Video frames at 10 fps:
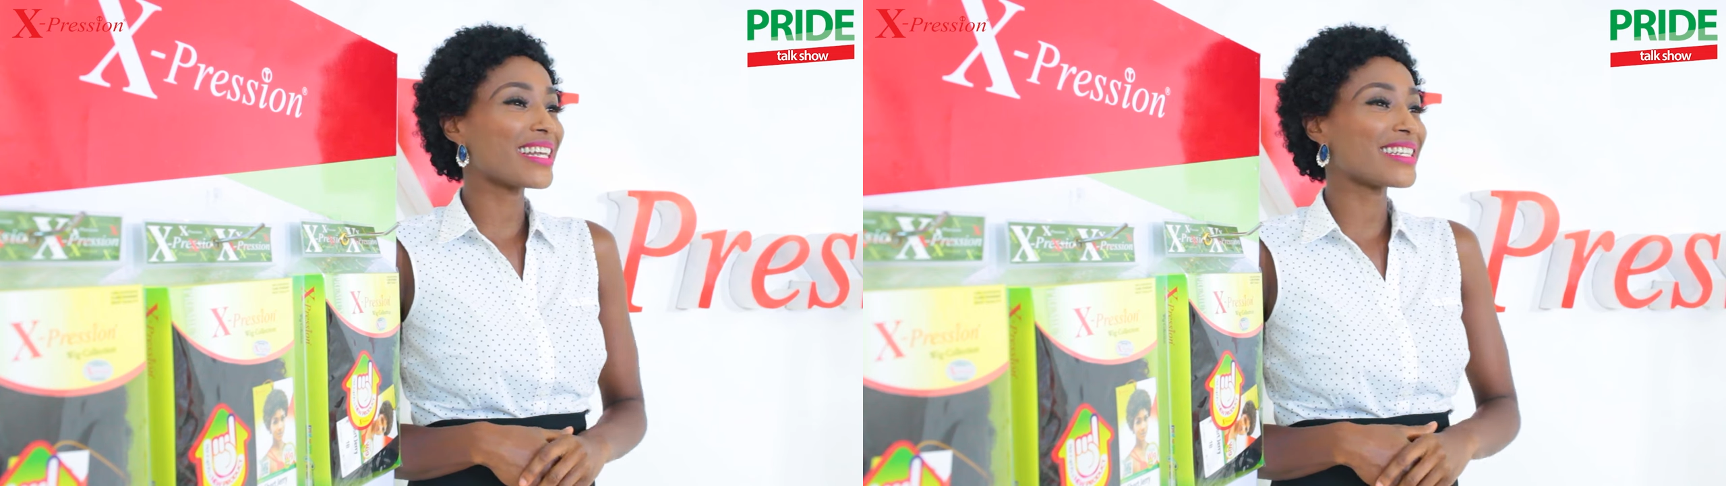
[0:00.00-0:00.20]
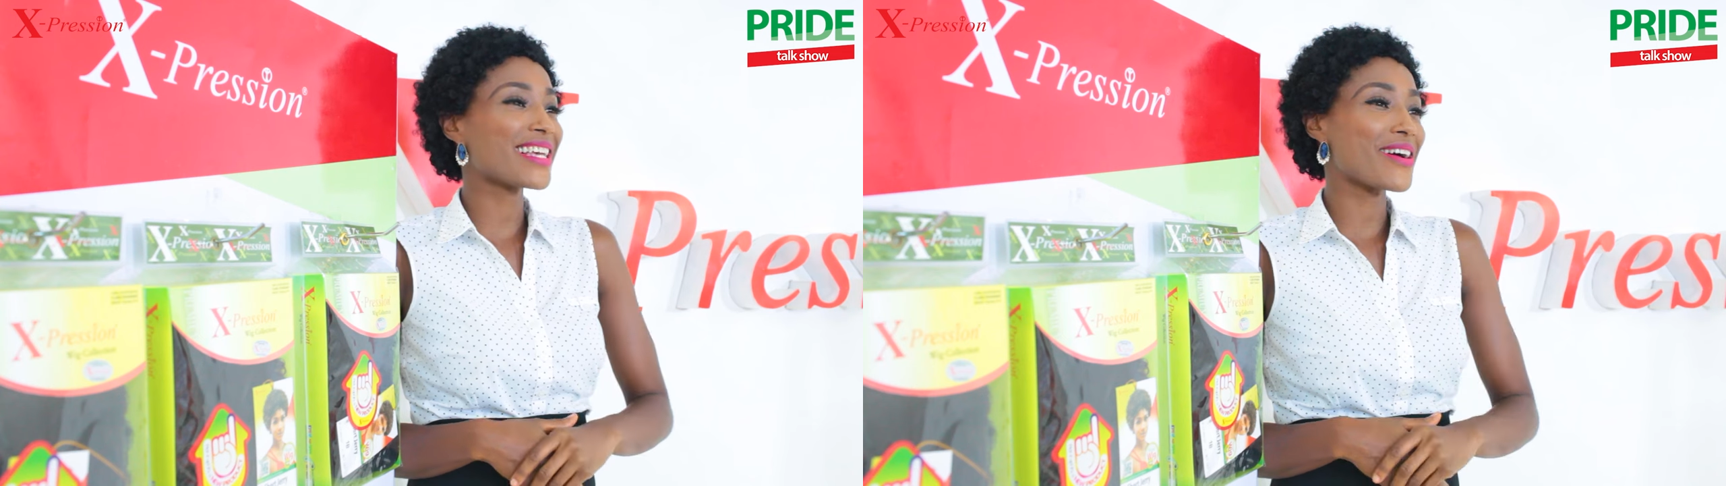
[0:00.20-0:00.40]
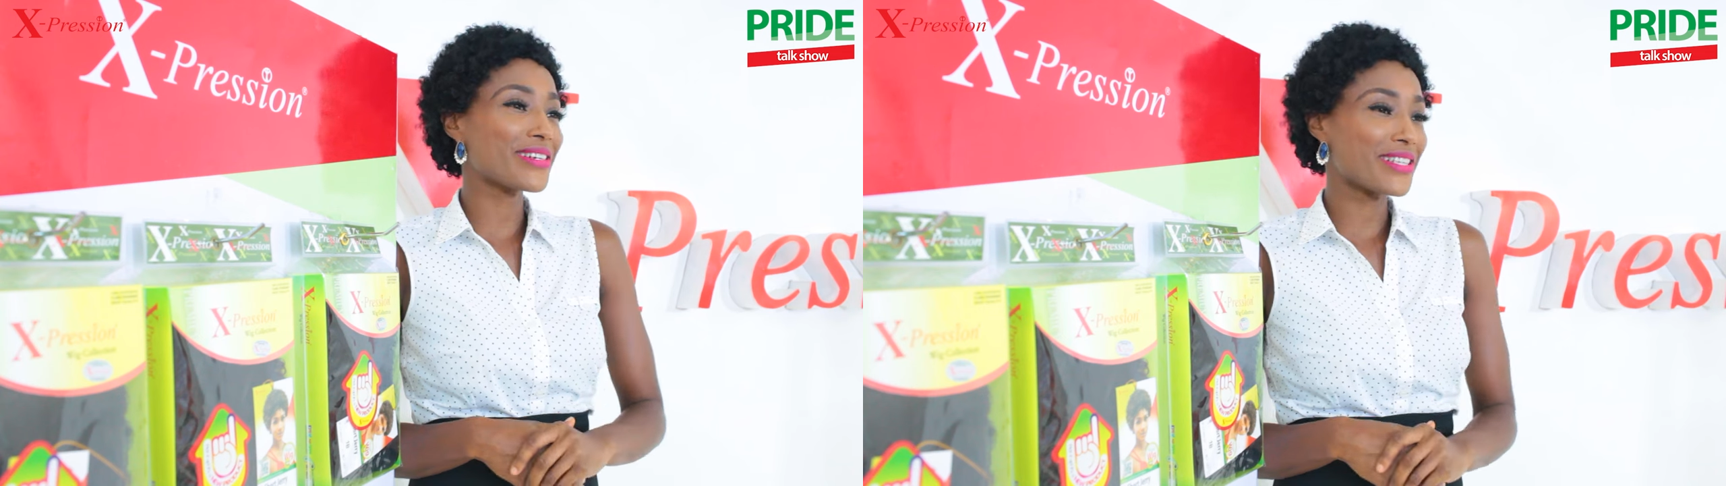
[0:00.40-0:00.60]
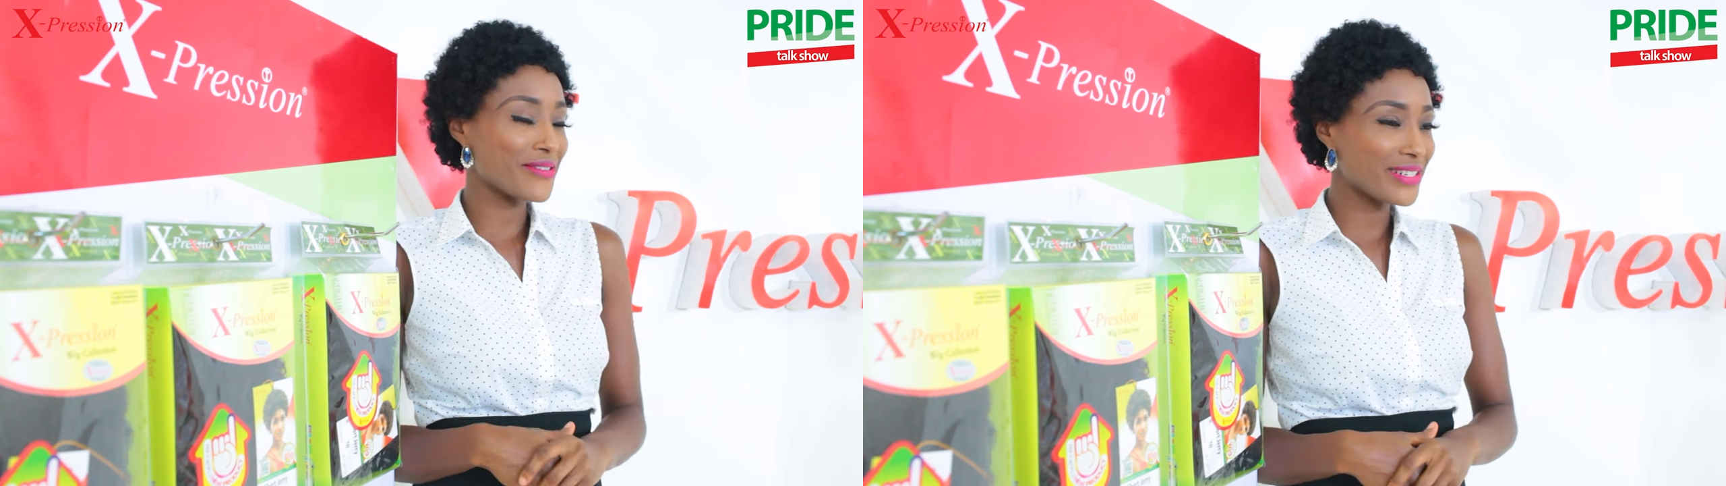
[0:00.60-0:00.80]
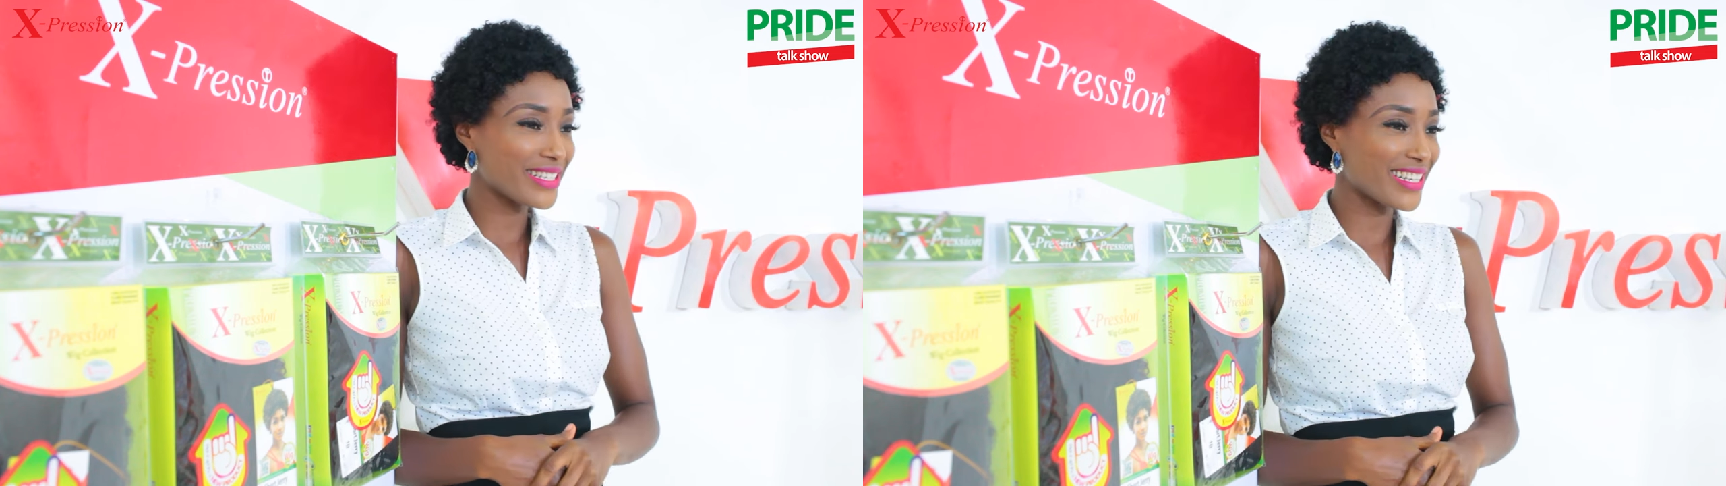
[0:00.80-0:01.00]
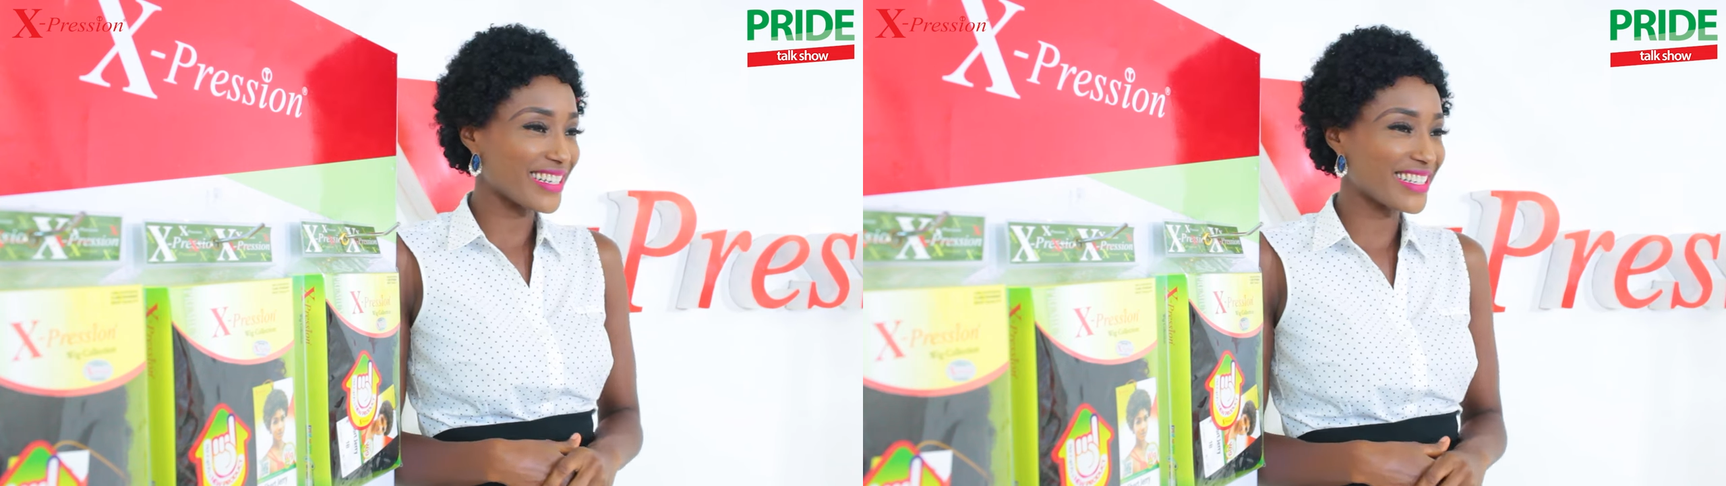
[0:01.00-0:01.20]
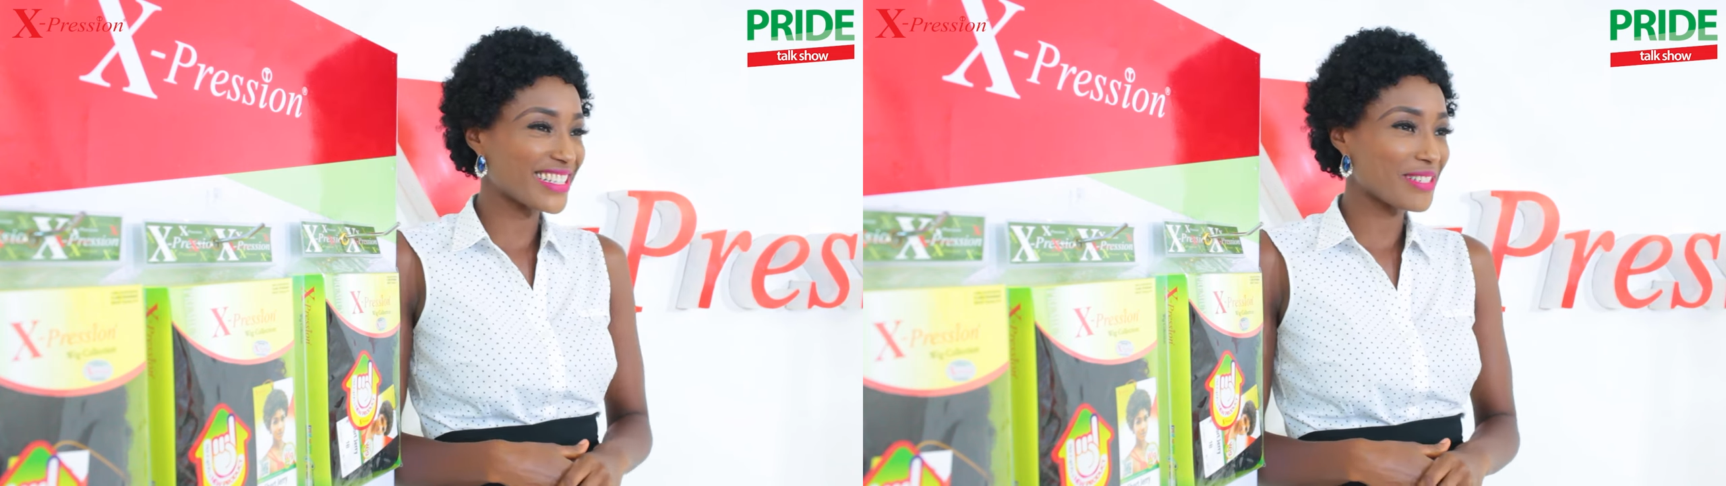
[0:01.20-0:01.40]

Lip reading: its characteristics.